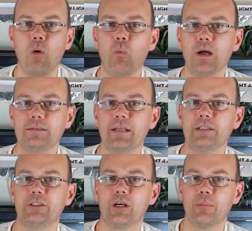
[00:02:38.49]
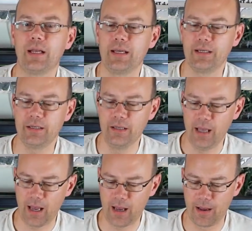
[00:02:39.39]
Once they germinated,
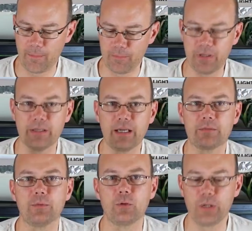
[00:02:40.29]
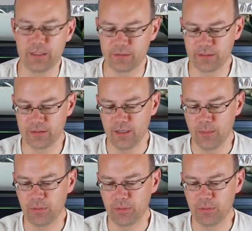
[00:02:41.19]
you can take some tweezers,